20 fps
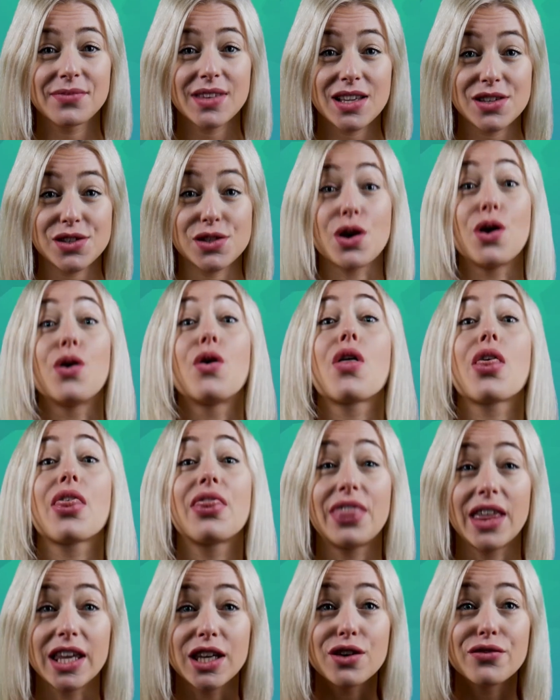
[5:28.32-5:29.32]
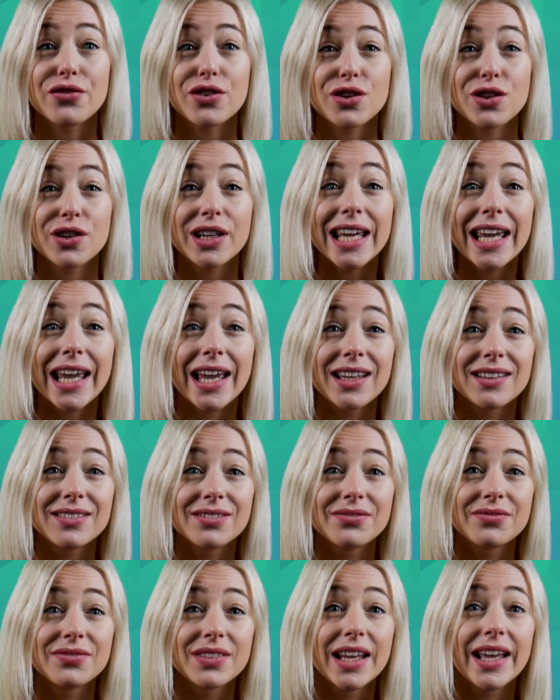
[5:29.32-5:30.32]
So, thank you for tuning in
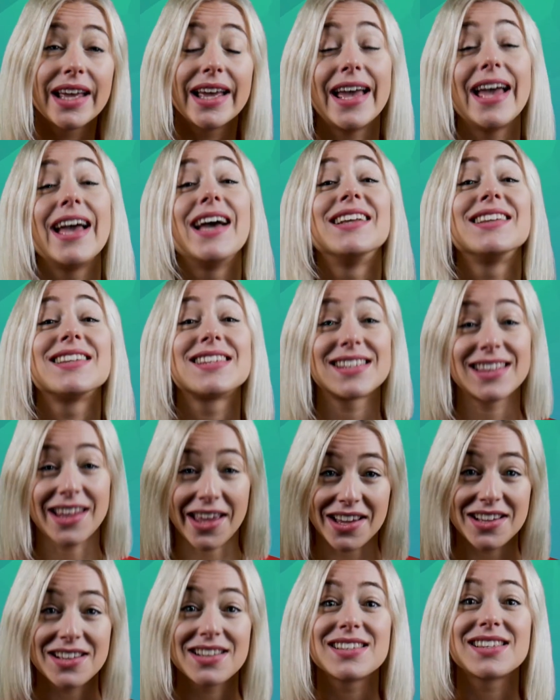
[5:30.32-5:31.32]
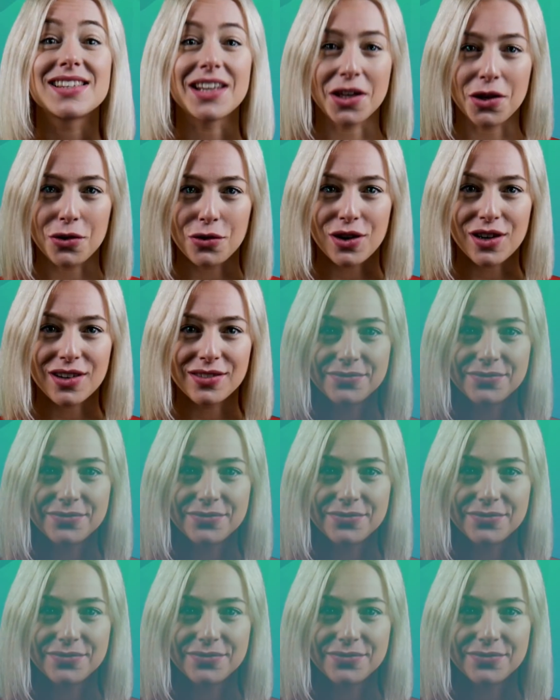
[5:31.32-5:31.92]
and stay secure.